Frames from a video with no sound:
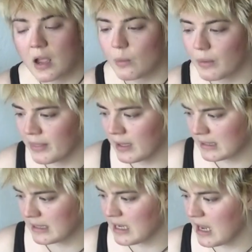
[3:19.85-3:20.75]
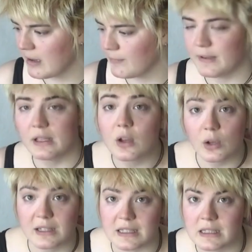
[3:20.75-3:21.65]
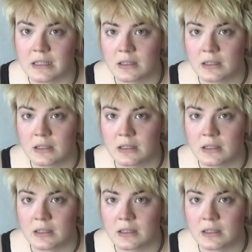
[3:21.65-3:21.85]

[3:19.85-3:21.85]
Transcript: I want things I feel good in